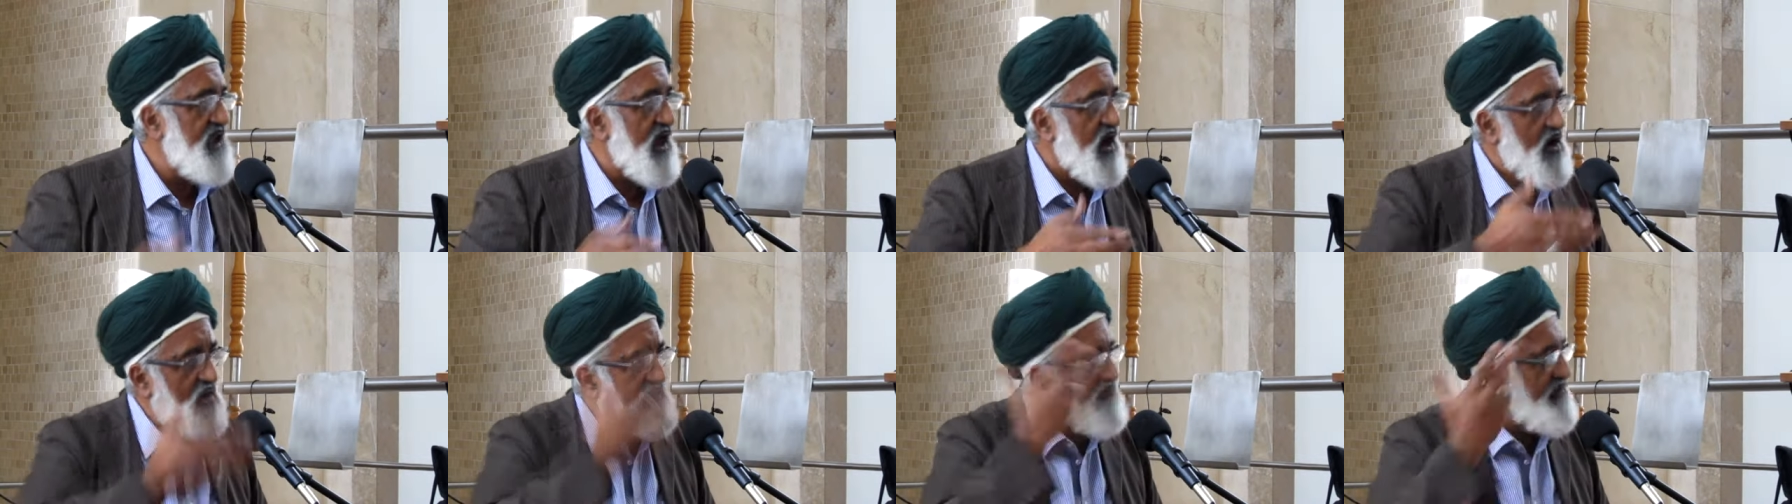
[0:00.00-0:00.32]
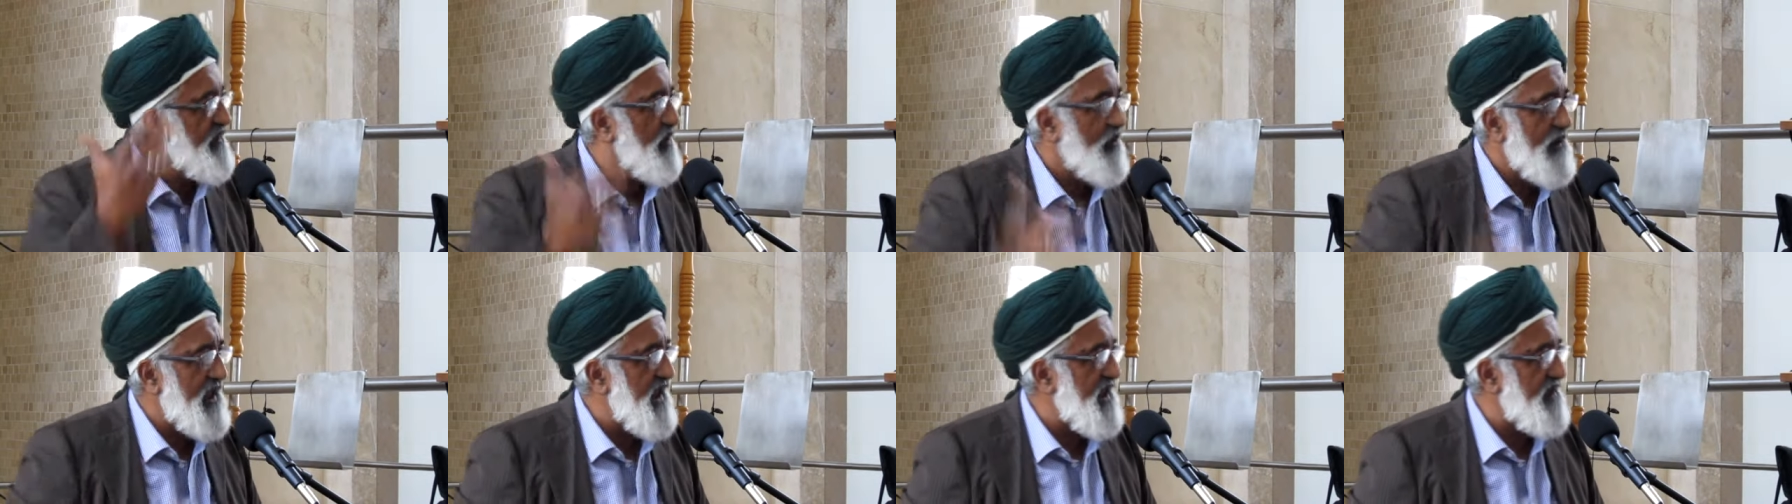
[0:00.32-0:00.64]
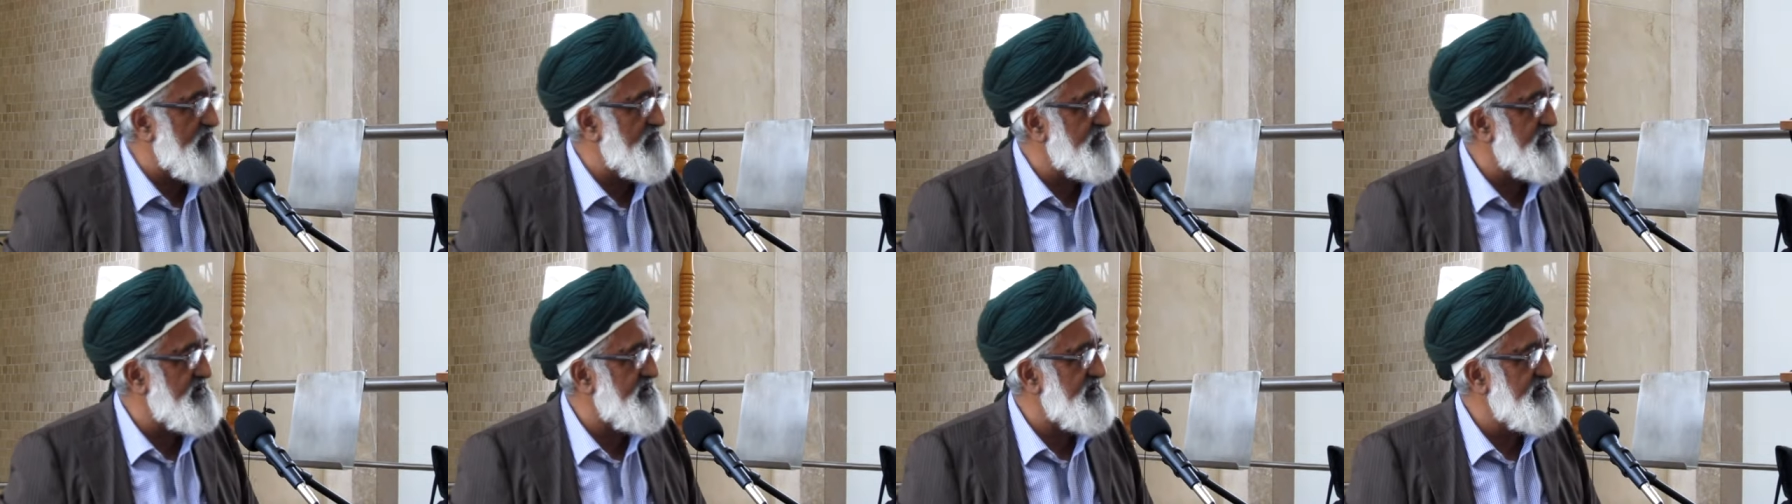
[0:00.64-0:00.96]

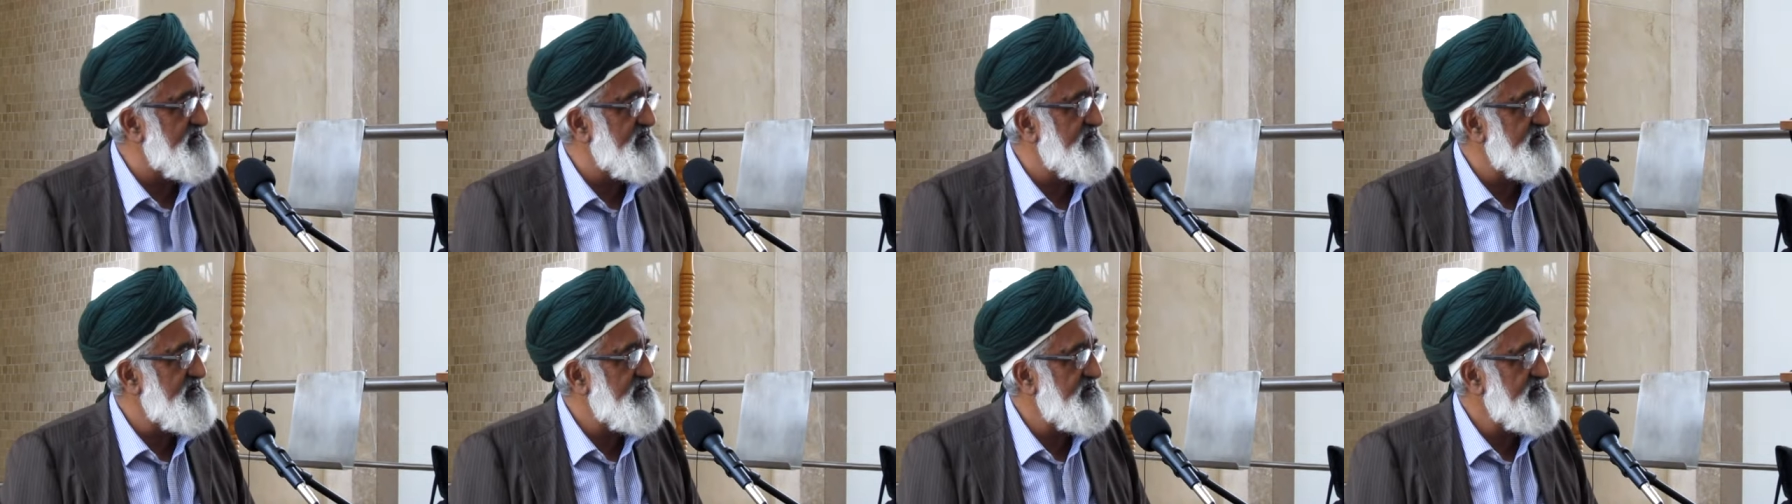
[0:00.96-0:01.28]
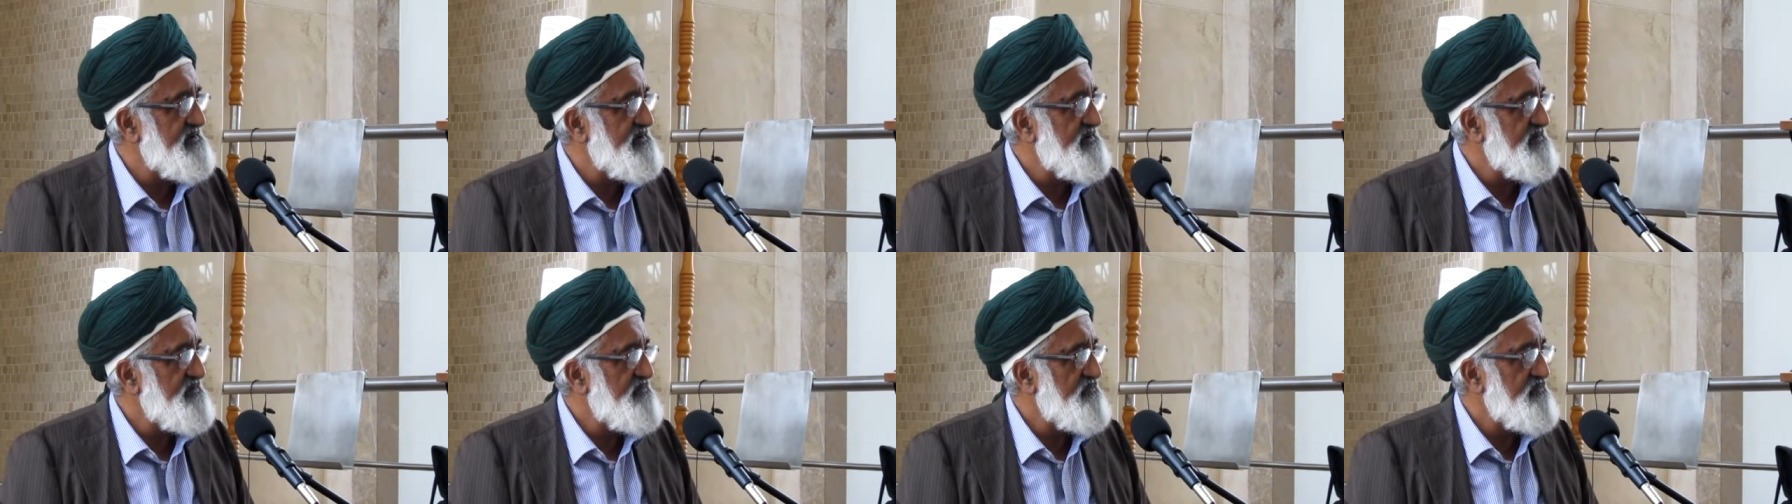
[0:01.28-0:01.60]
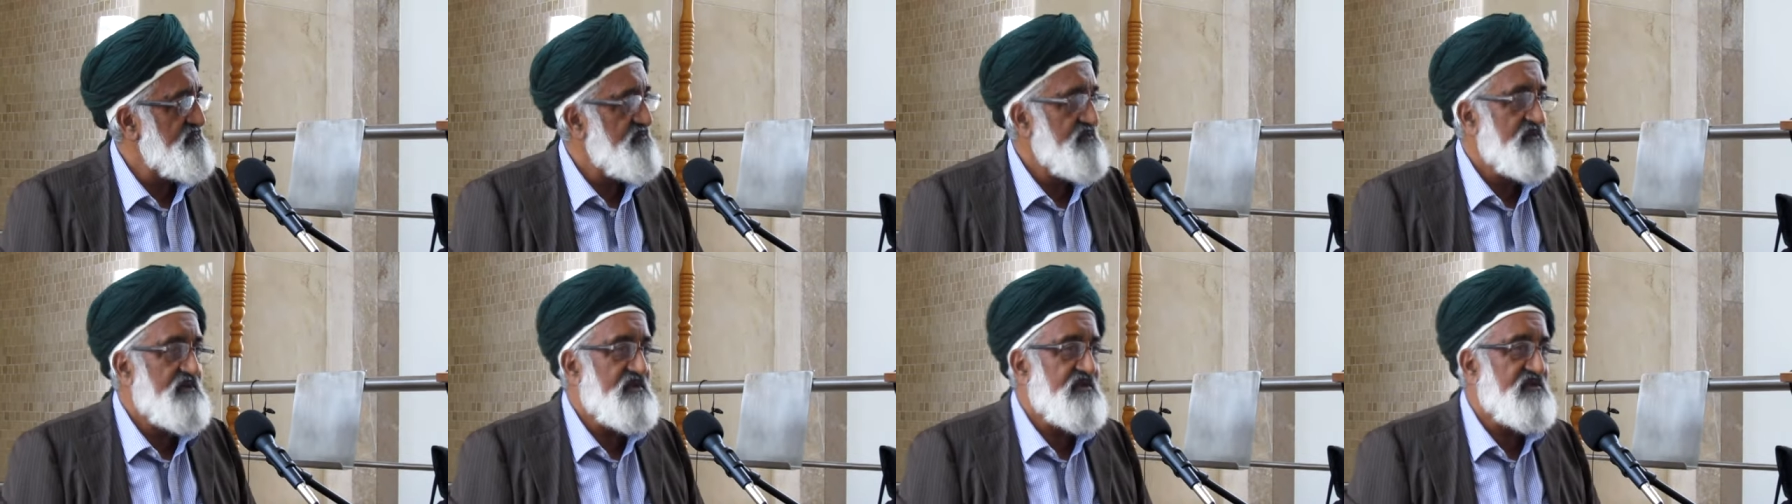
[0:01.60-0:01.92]
overwhelmed.
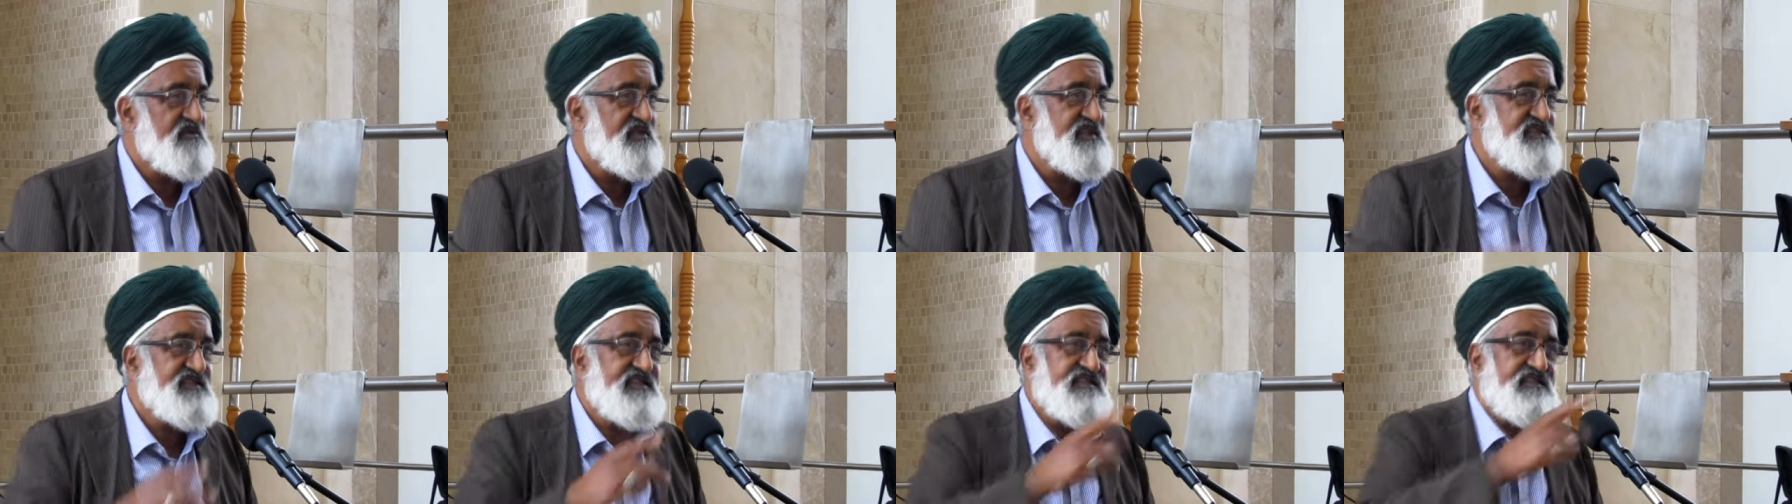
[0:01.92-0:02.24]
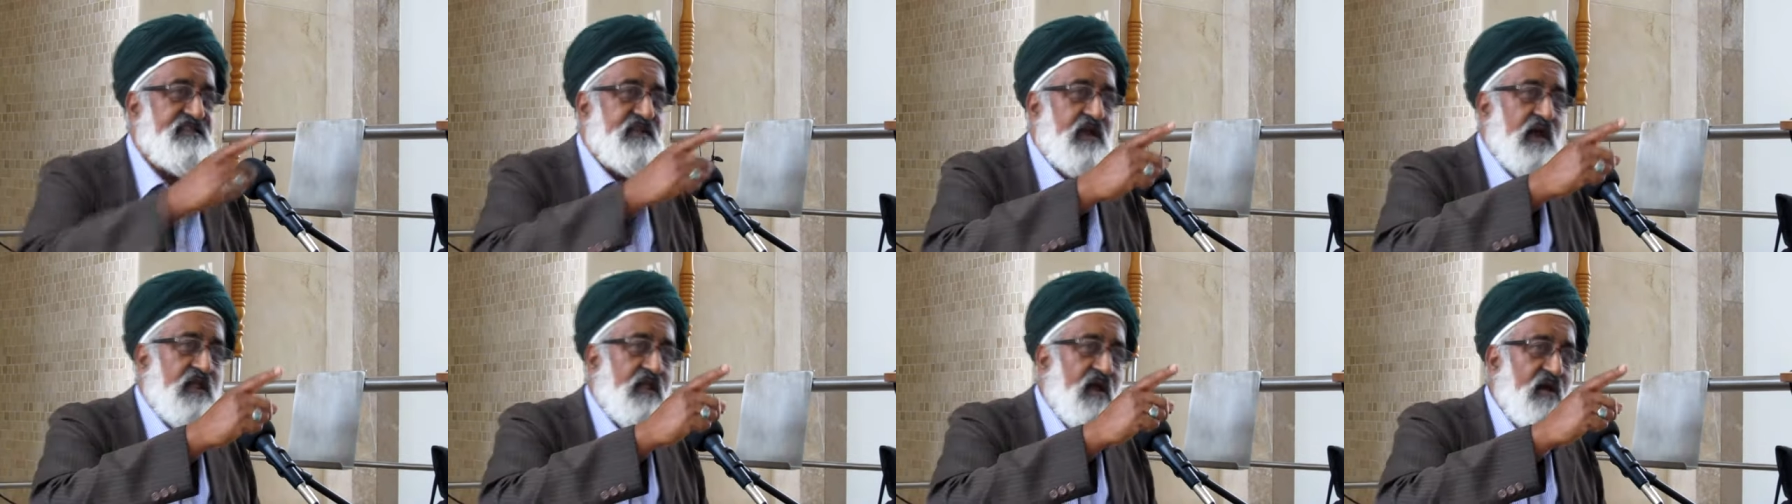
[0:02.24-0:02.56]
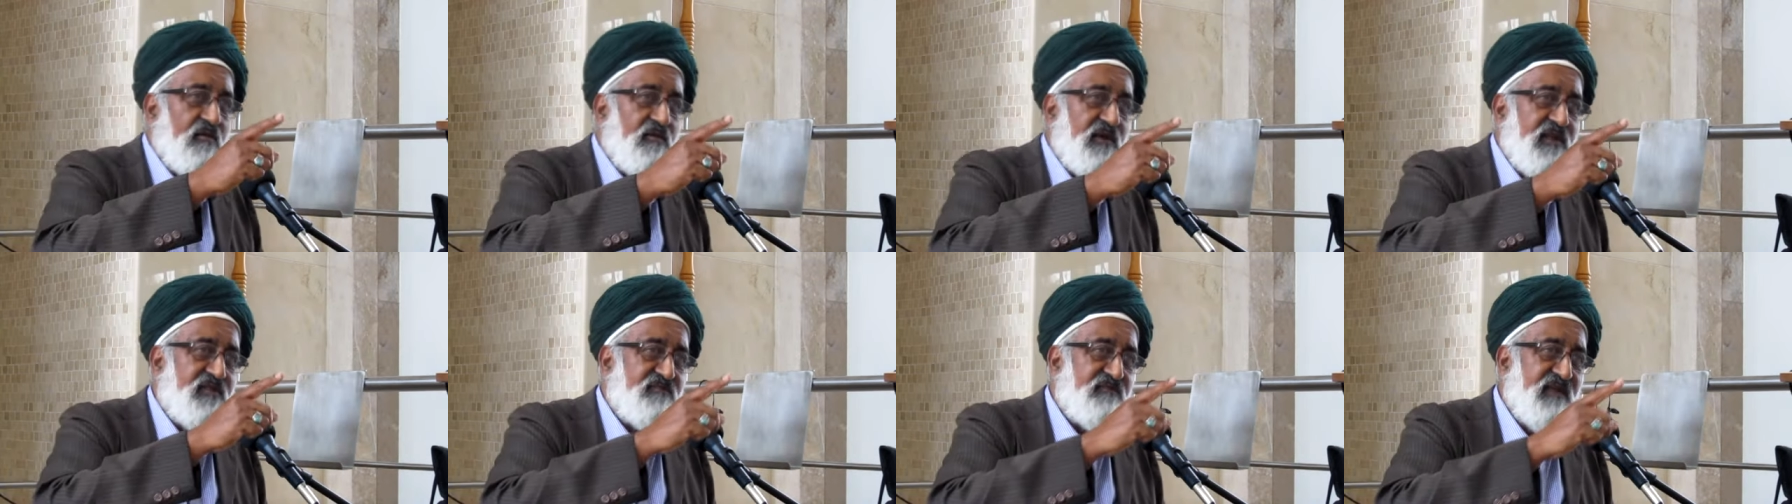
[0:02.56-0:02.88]
This is
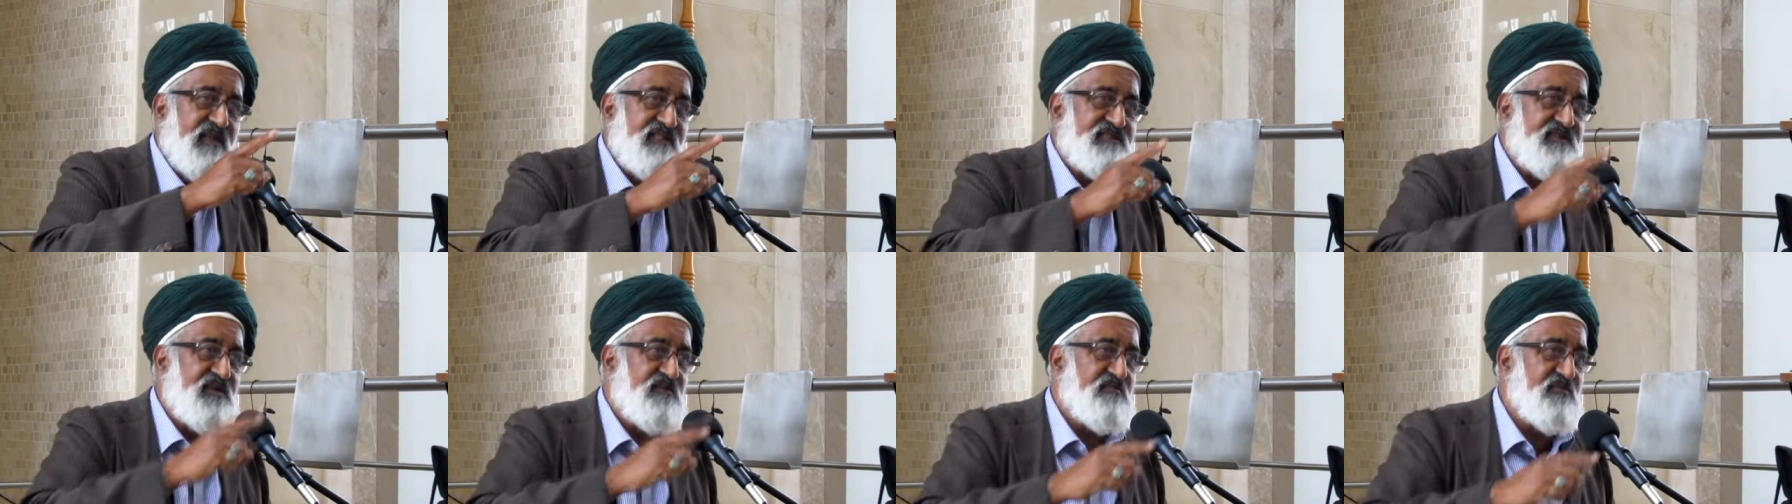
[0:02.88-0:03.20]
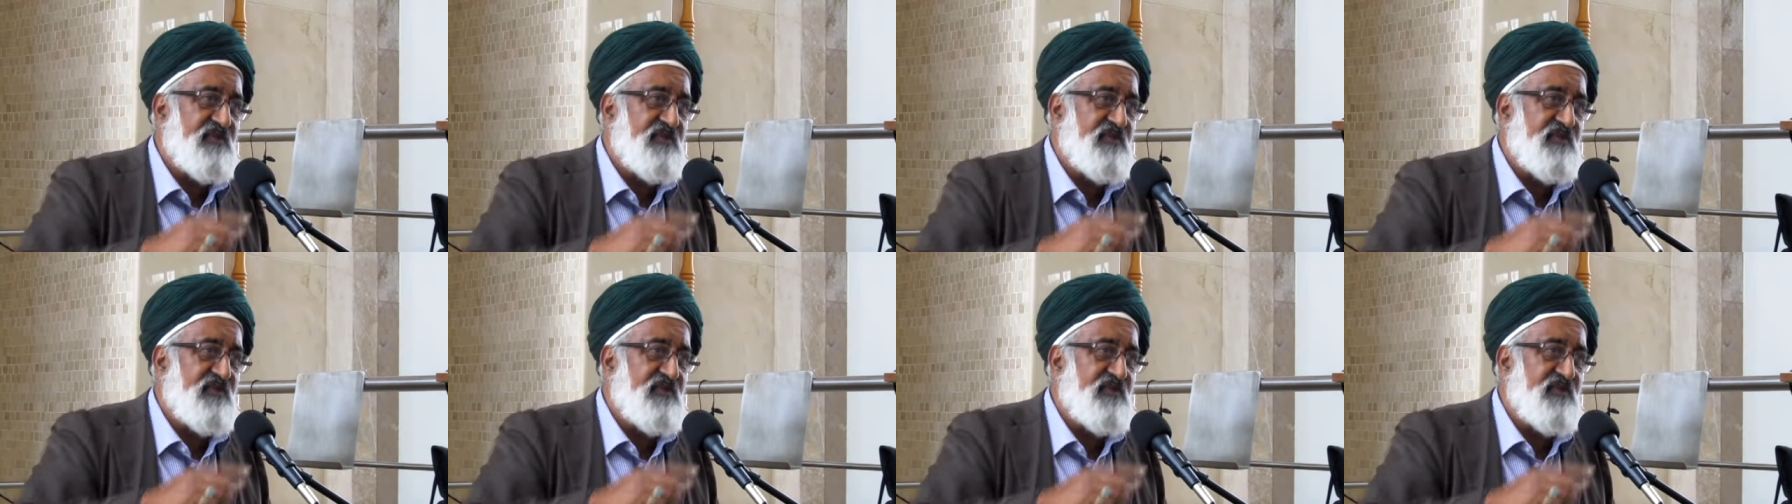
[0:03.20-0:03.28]
karamat, my dear